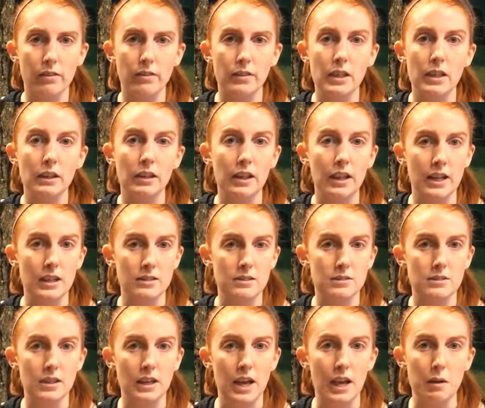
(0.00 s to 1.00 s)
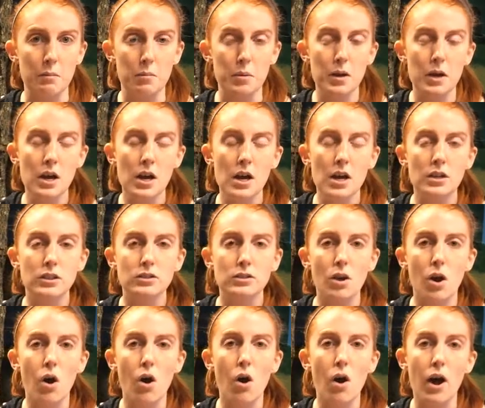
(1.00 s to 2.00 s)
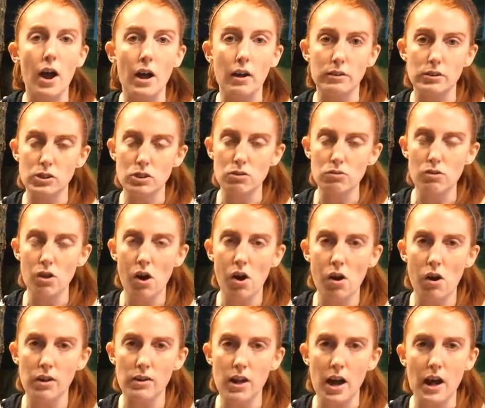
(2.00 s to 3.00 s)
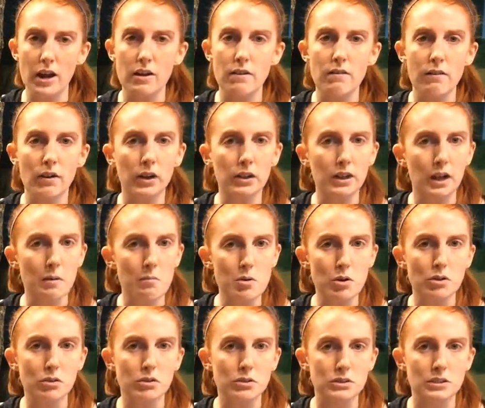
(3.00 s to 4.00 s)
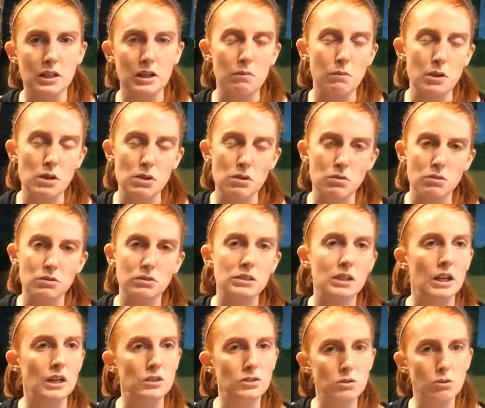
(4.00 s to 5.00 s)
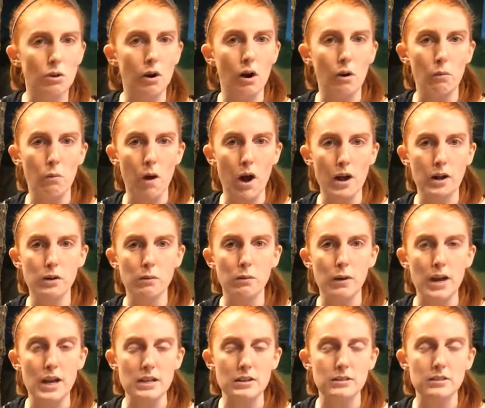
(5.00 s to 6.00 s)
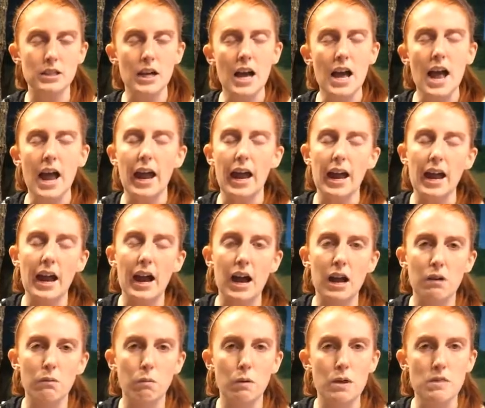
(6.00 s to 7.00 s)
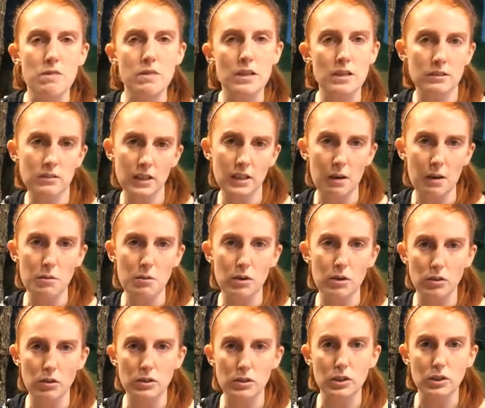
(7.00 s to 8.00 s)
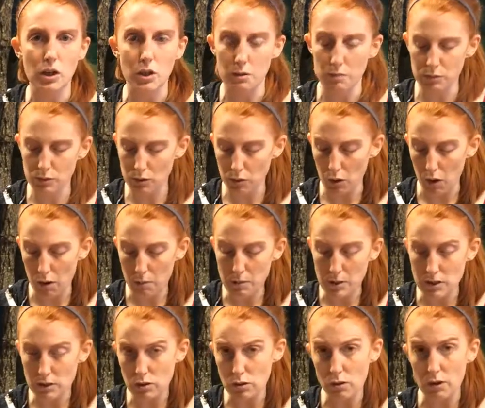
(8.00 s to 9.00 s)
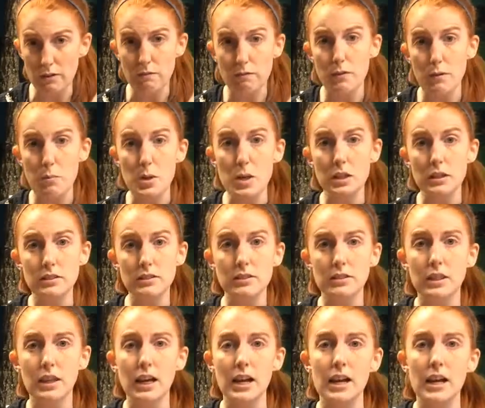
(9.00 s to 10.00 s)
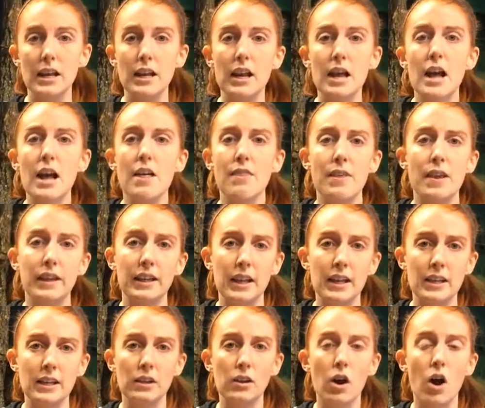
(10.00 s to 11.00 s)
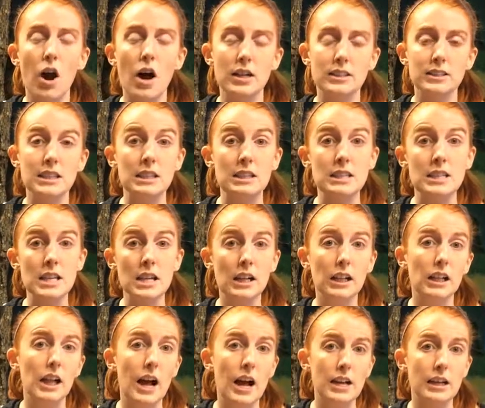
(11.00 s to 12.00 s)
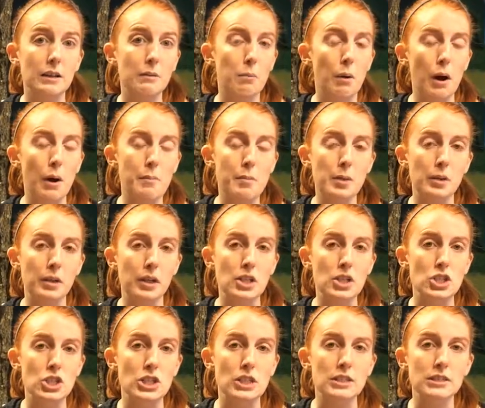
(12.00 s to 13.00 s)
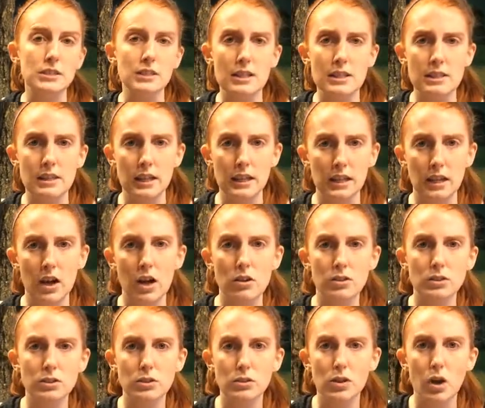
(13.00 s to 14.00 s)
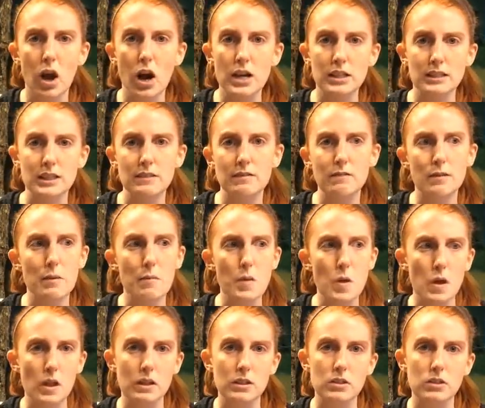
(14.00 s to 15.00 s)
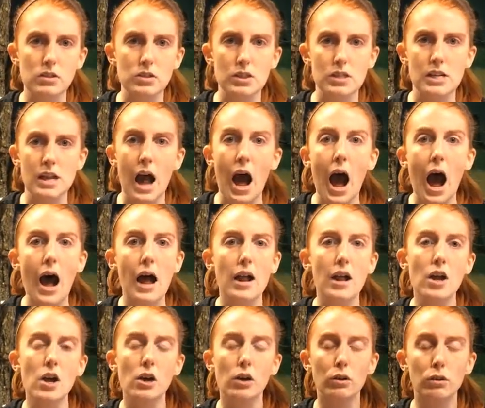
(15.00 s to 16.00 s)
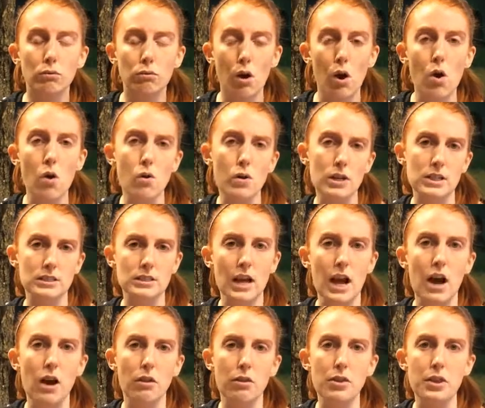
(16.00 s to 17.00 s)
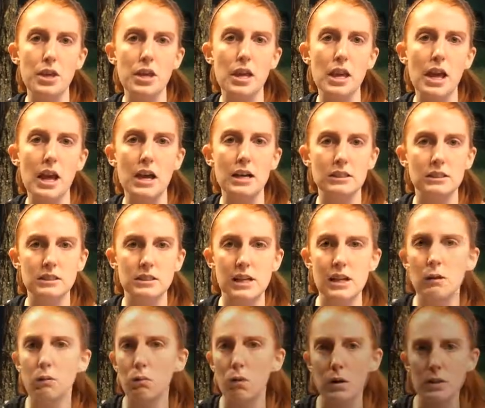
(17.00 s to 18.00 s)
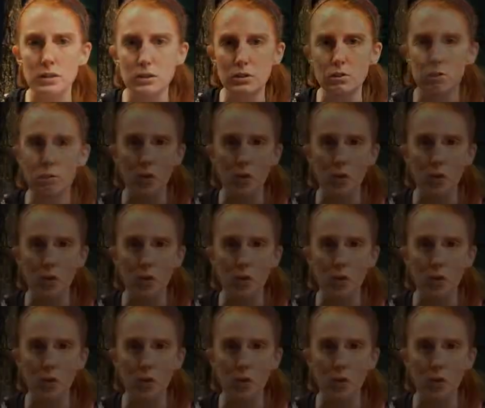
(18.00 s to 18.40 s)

the landscape. So as you know, a lot of our chemicals that we use get into our waterways. And when these chemicals are absorbed into amphibian skin, they can cause a decline in populations, and they can also cause amphibians to not grow as healthy as they once